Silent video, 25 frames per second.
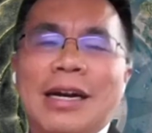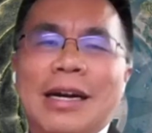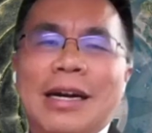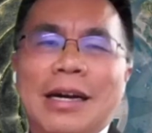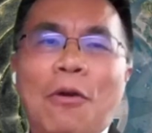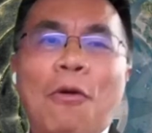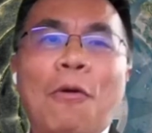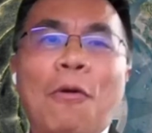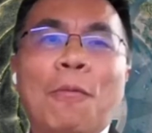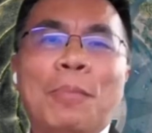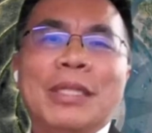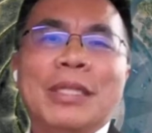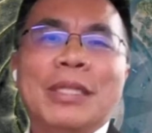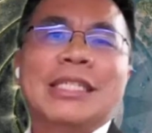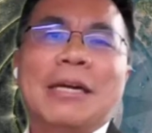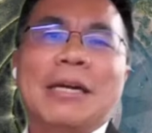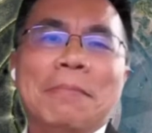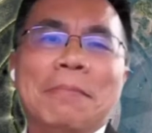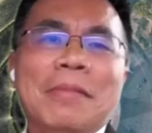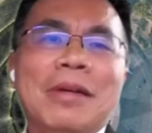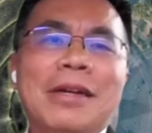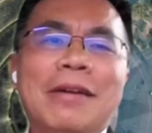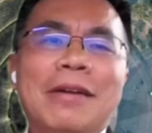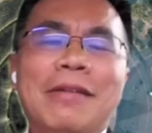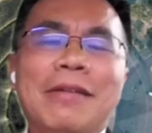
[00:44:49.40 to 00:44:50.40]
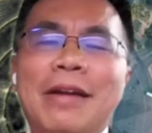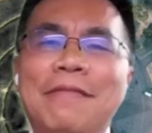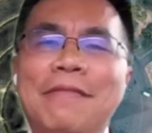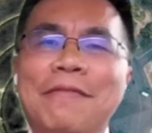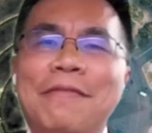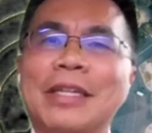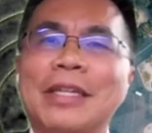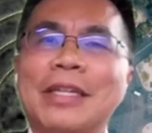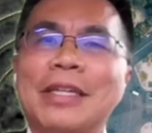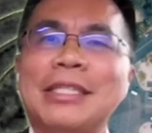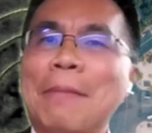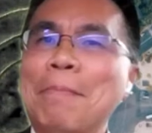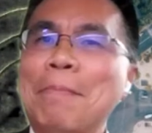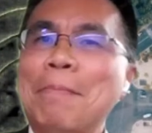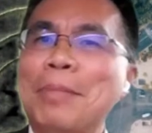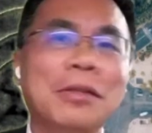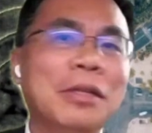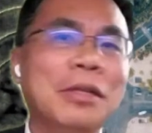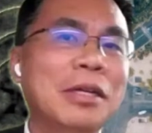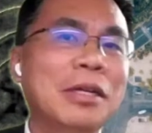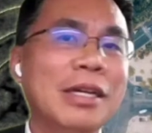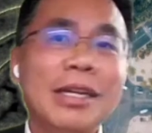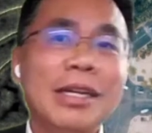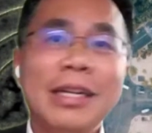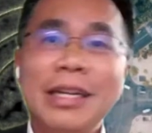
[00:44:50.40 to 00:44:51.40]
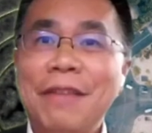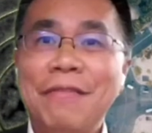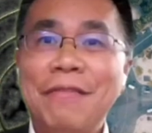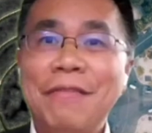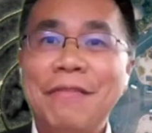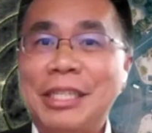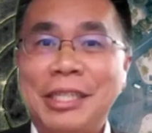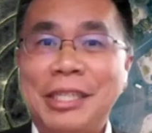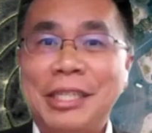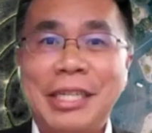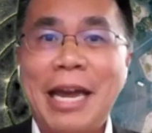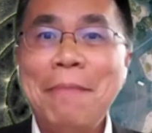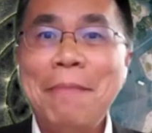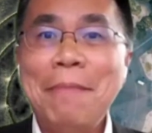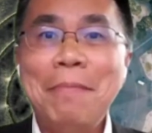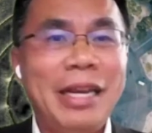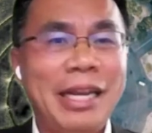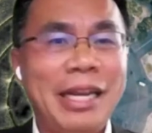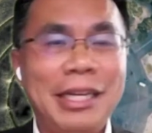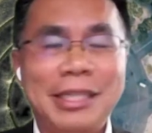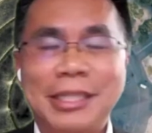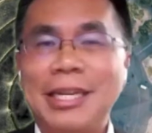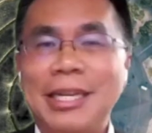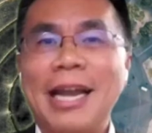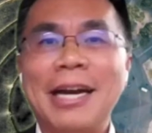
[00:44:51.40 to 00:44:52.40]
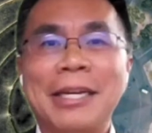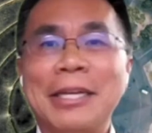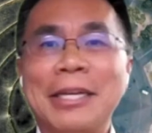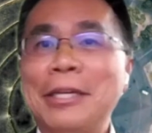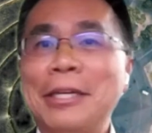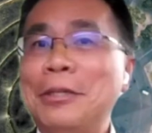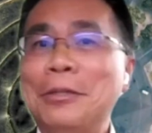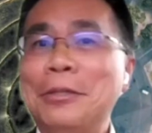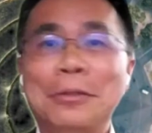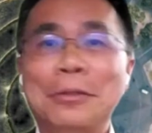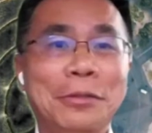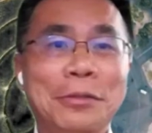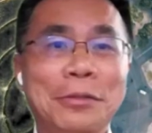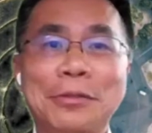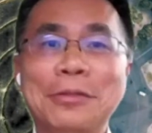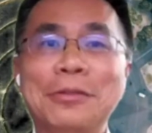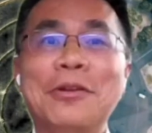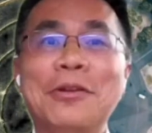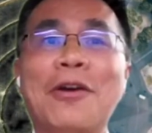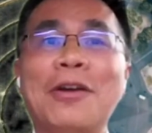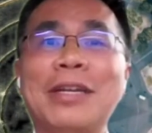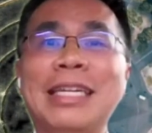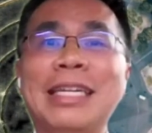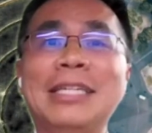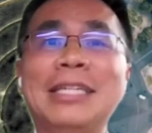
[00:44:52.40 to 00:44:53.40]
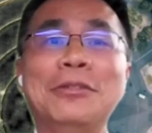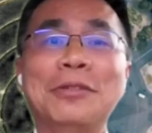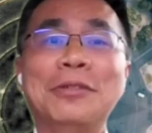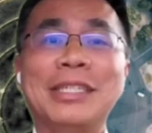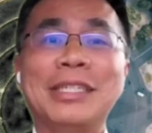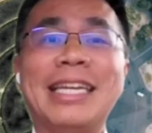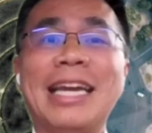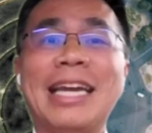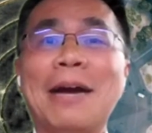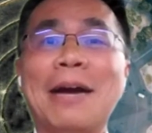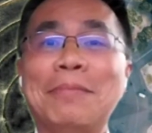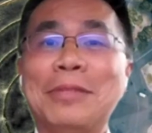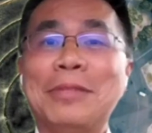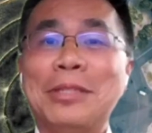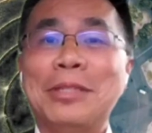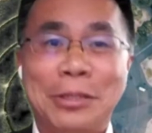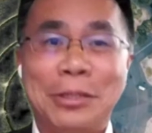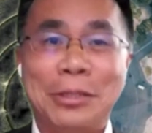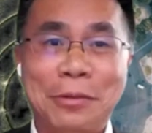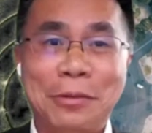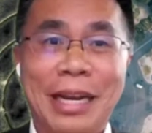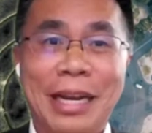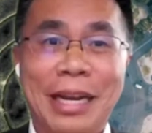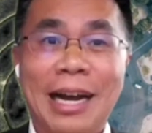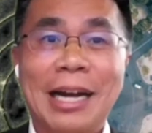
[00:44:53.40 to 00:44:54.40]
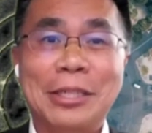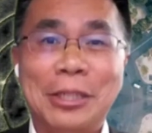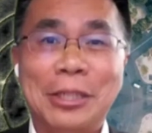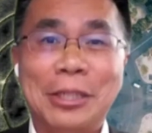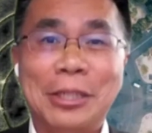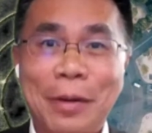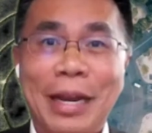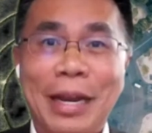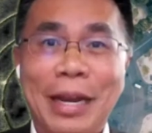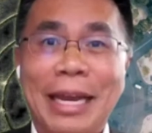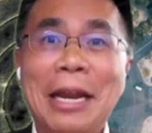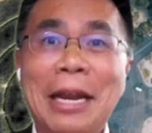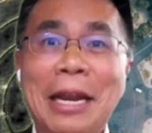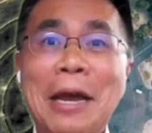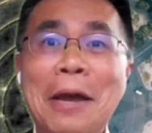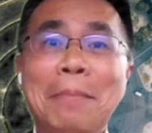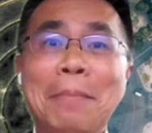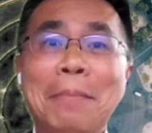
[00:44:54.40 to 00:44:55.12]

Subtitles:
opens up, right? For example, if it's 10 minutes, lucky you do not need to stay up too so late.